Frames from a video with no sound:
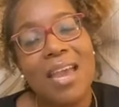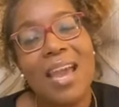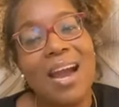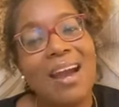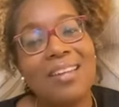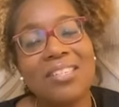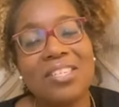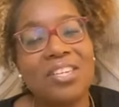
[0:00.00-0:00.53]
And
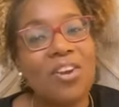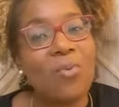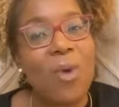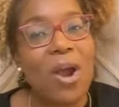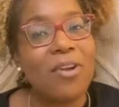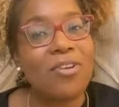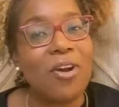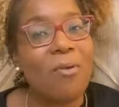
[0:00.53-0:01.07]
honestly, the
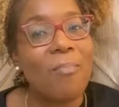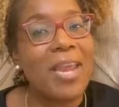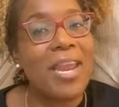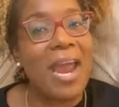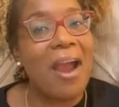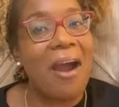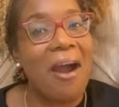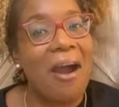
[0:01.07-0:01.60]
work don't
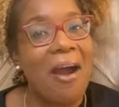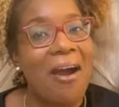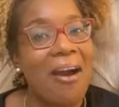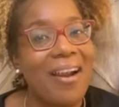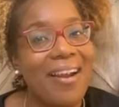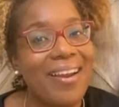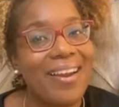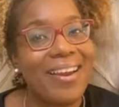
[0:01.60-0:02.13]
be that
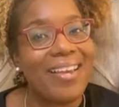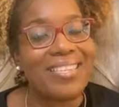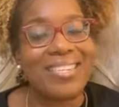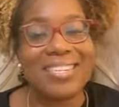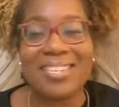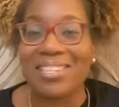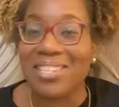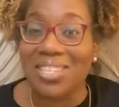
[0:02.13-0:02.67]
hard.
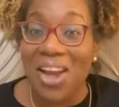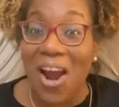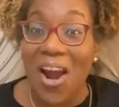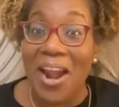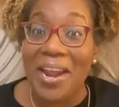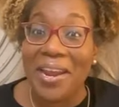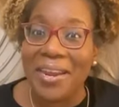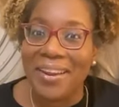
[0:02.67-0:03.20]
It's just the
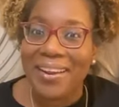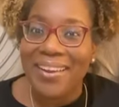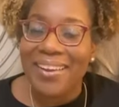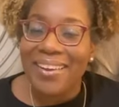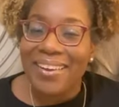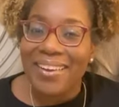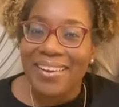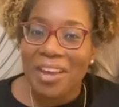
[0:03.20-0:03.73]
starting
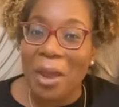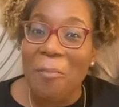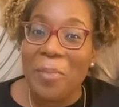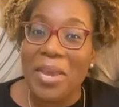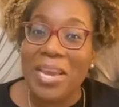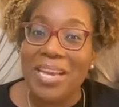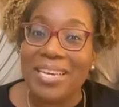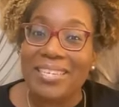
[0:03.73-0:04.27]

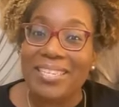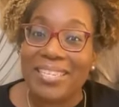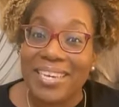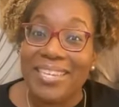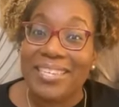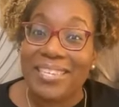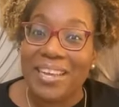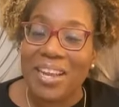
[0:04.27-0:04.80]
and being
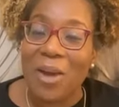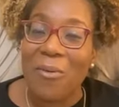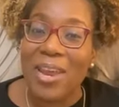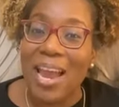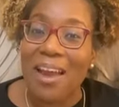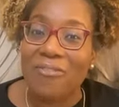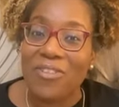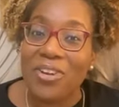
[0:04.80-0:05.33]
consistent that
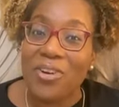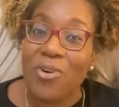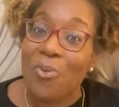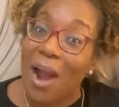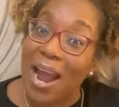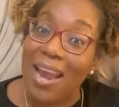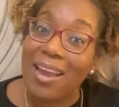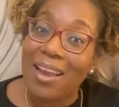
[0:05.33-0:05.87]
we have to do,
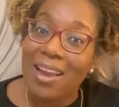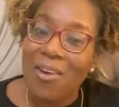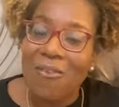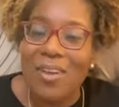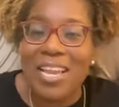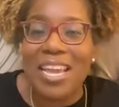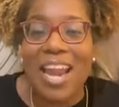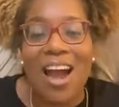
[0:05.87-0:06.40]
right?
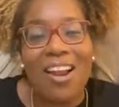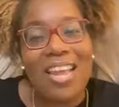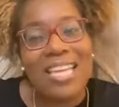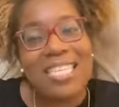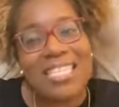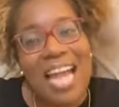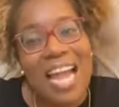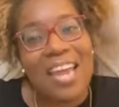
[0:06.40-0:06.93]
We get all
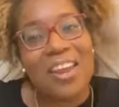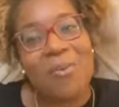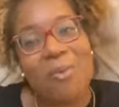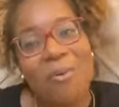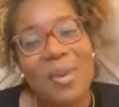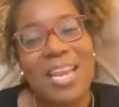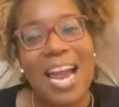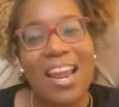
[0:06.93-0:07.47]
excited
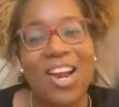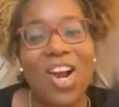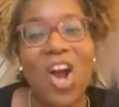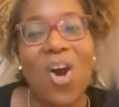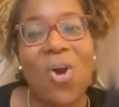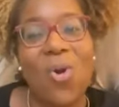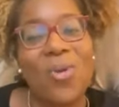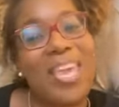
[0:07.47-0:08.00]
when we got a
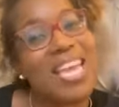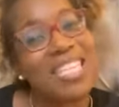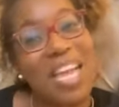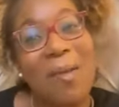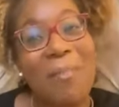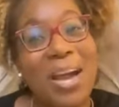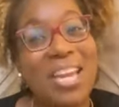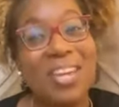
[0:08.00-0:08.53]
goal.
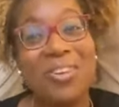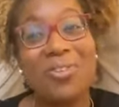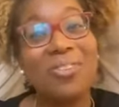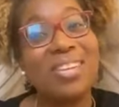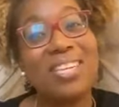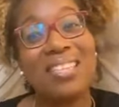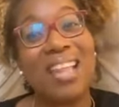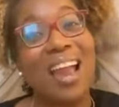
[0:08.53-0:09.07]
Yes, I'm about to
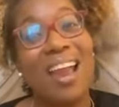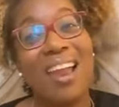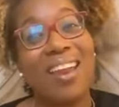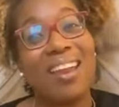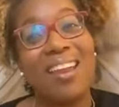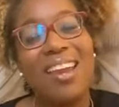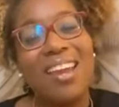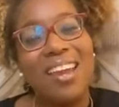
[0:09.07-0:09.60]
do this
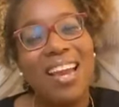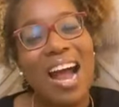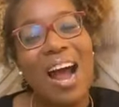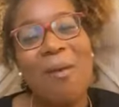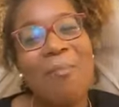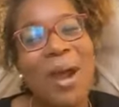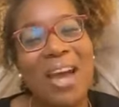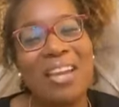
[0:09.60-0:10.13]
thing.
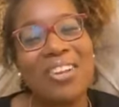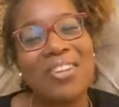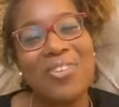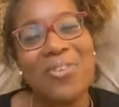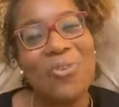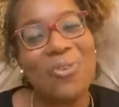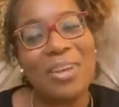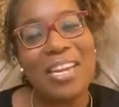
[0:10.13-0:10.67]
I'm about to
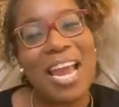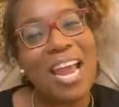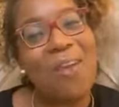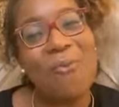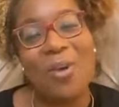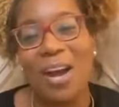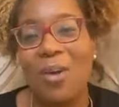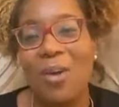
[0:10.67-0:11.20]
do it.
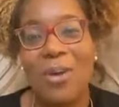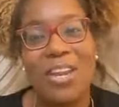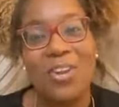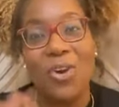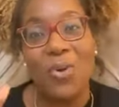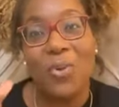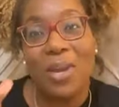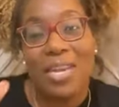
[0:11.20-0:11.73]
Day 1, we
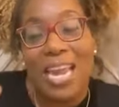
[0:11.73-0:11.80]
do